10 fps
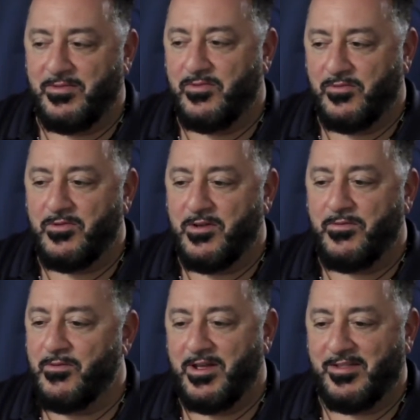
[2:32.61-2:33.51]
through
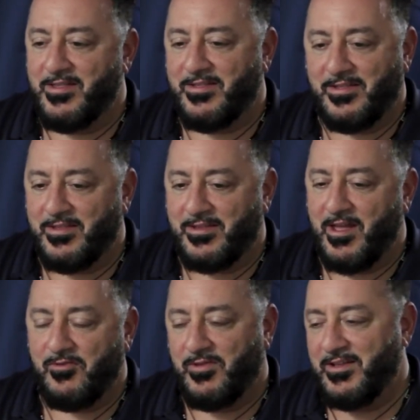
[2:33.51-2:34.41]
different reasons,
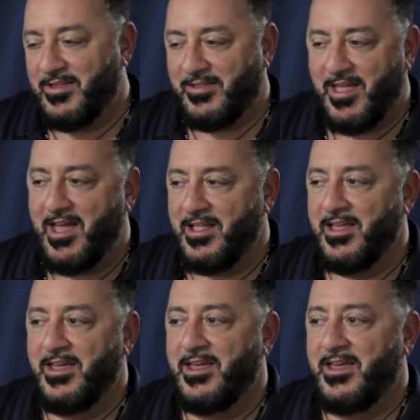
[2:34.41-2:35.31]
scheduling this, that,
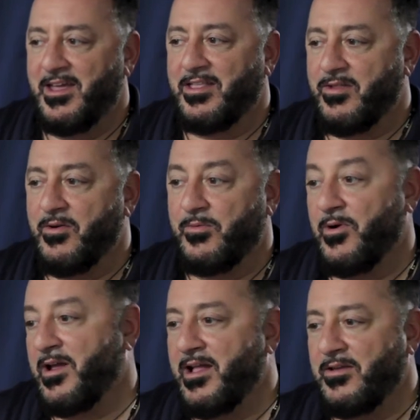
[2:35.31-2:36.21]
it doesn't always
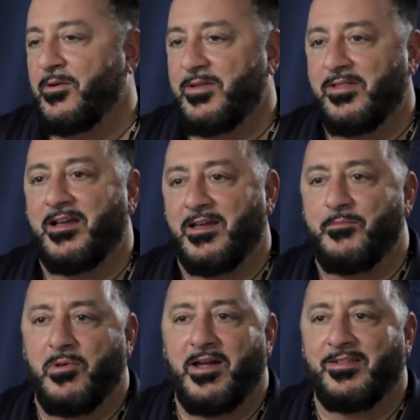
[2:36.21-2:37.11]
work out, and you always like
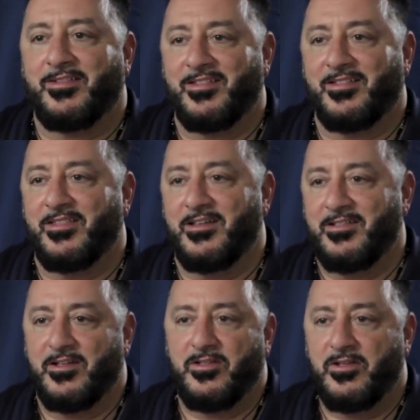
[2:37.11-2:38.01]
embrace the
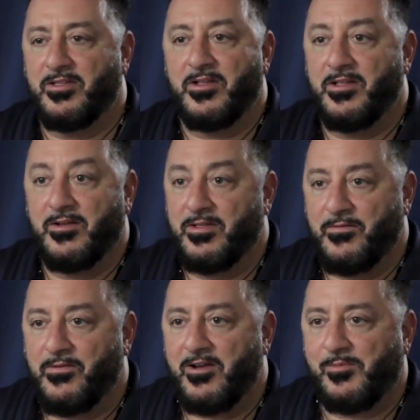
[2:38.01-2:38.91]
the the, the, the
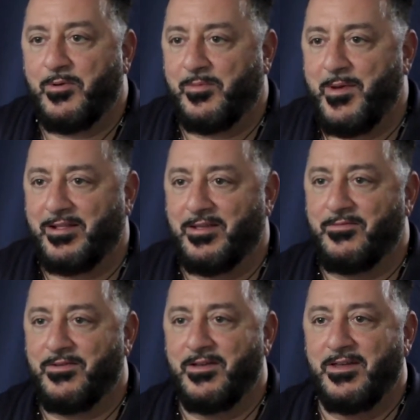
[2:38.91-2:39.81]
fresh
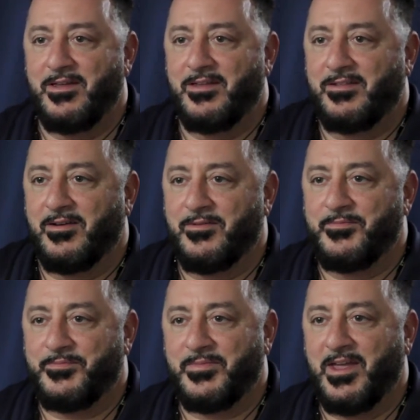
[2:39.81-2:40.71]
perspective. So
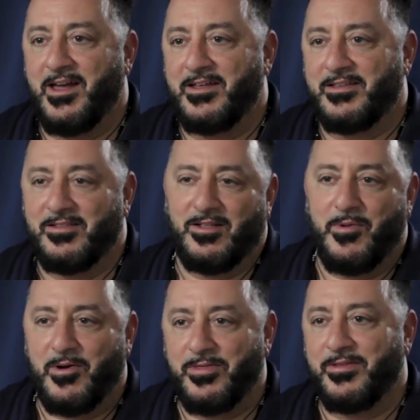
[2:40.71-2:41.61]
yeah, a little
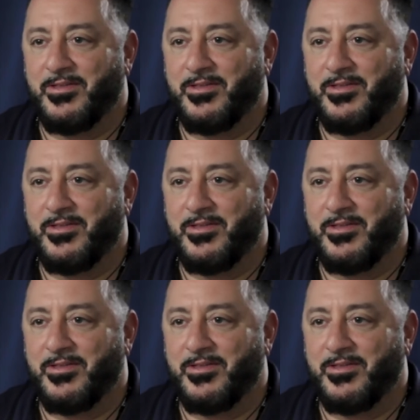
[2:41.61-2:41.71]
both.